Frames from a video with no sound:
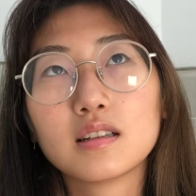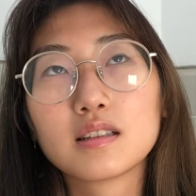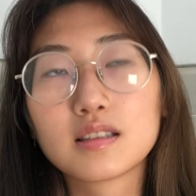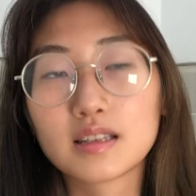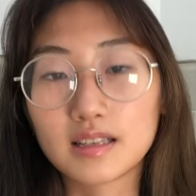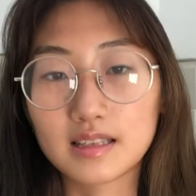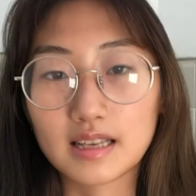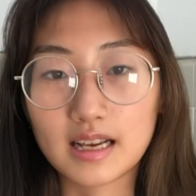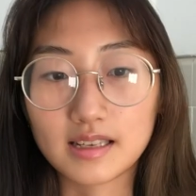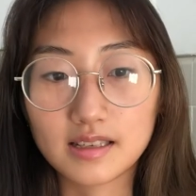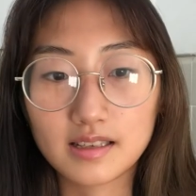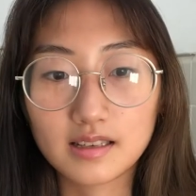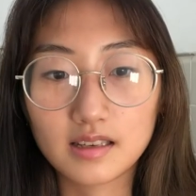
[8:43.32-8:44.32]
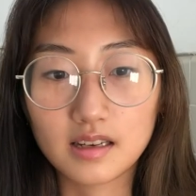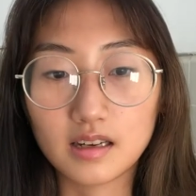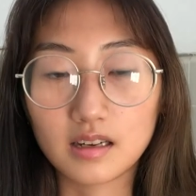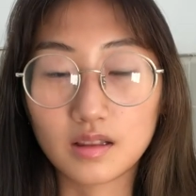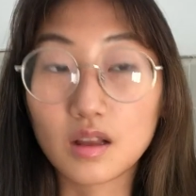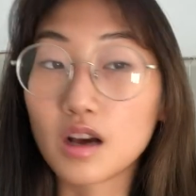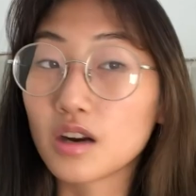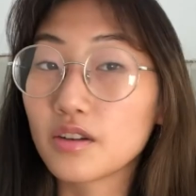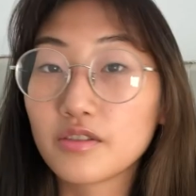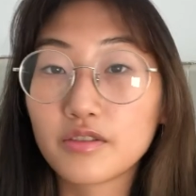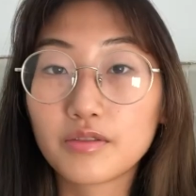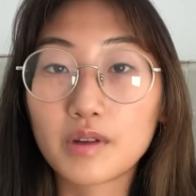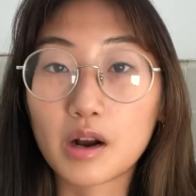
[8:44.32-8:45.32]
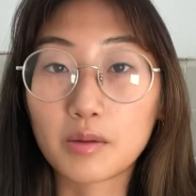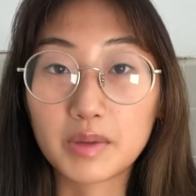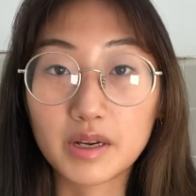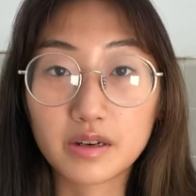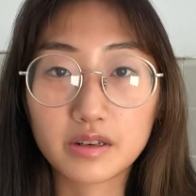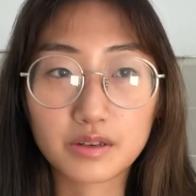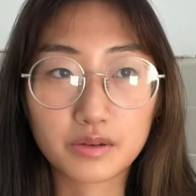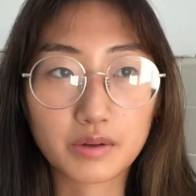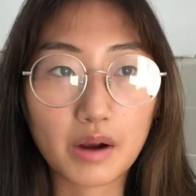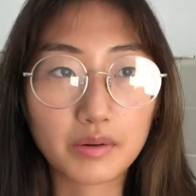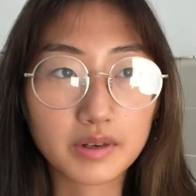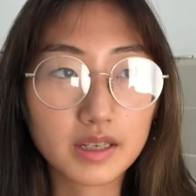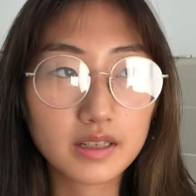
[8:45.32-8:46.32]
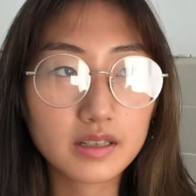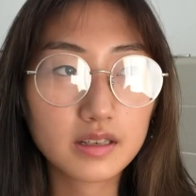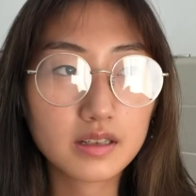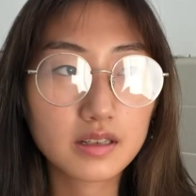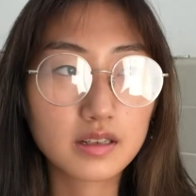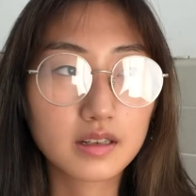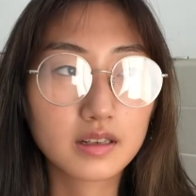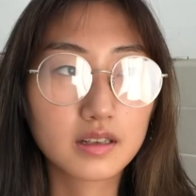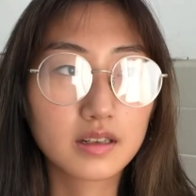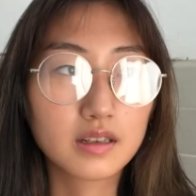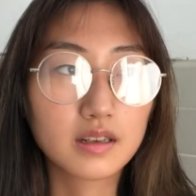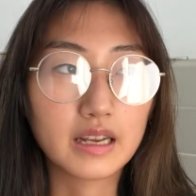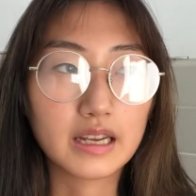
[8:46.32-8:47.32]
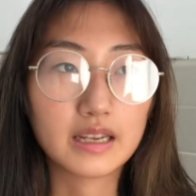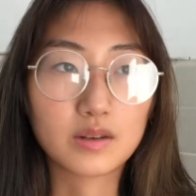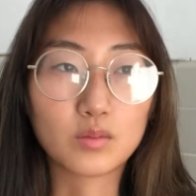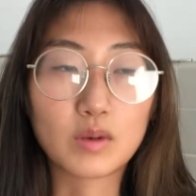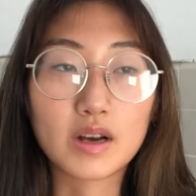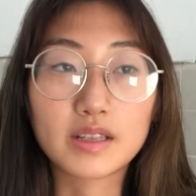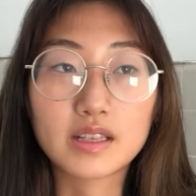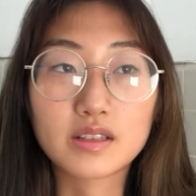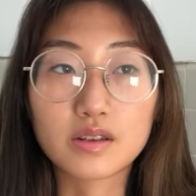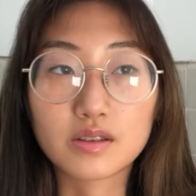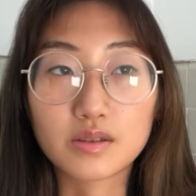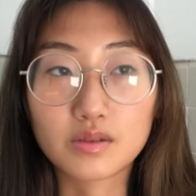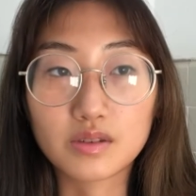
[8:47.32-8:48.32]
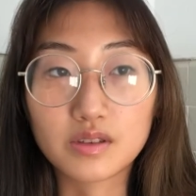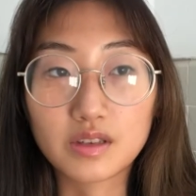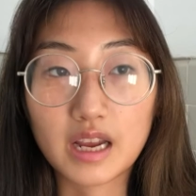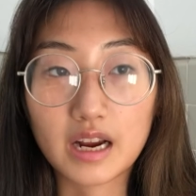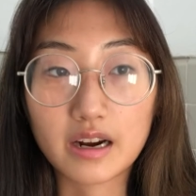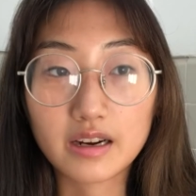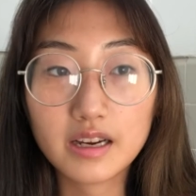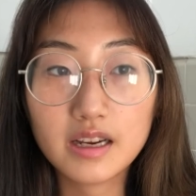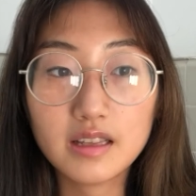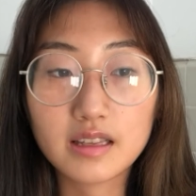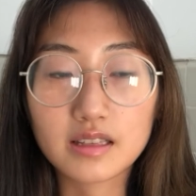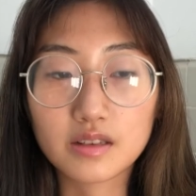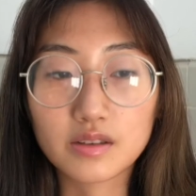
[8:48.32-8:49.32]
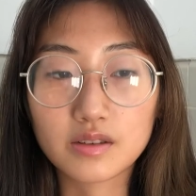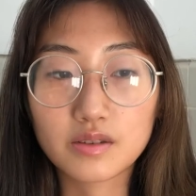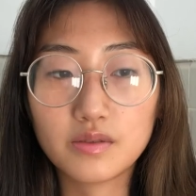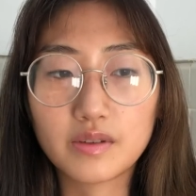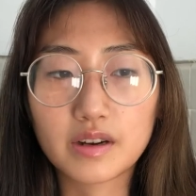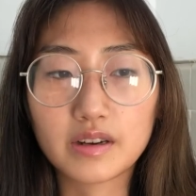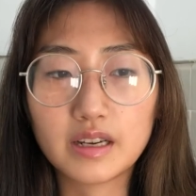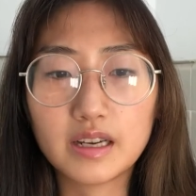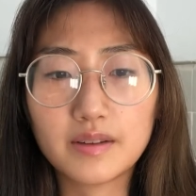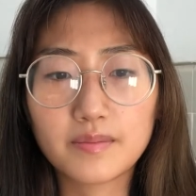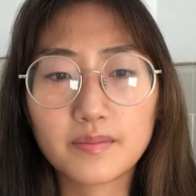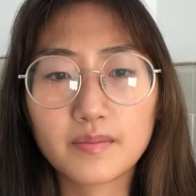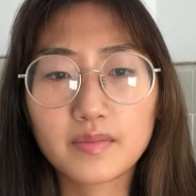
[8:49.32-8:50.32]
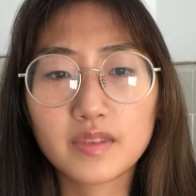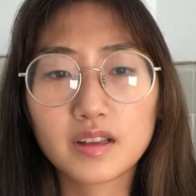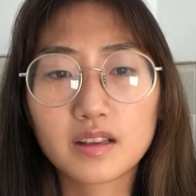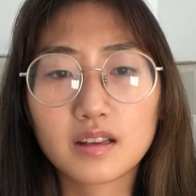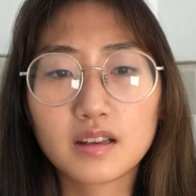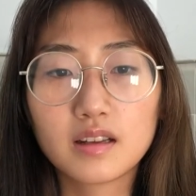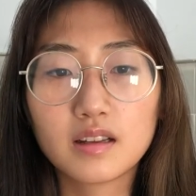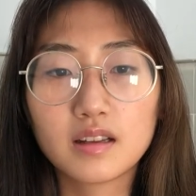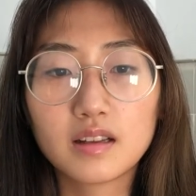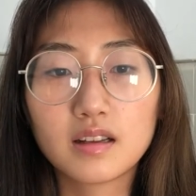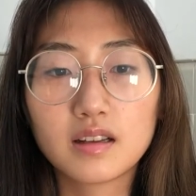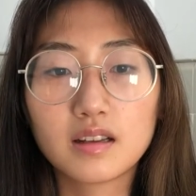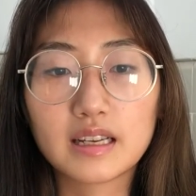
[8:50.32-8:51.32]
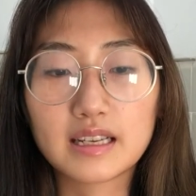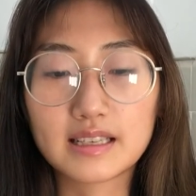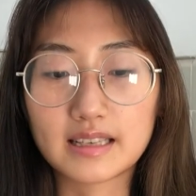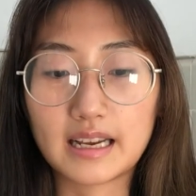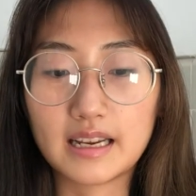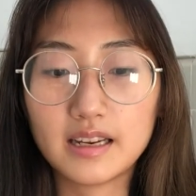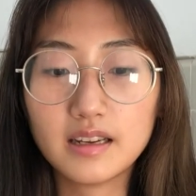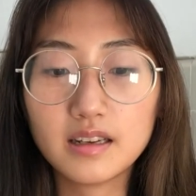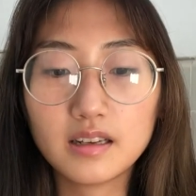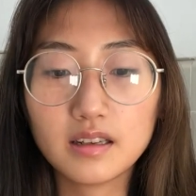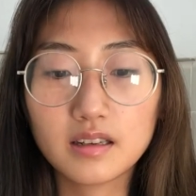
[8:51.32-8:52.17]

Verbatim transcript: success in a lot of our peers around us. And while that's also scary, that's also very exciting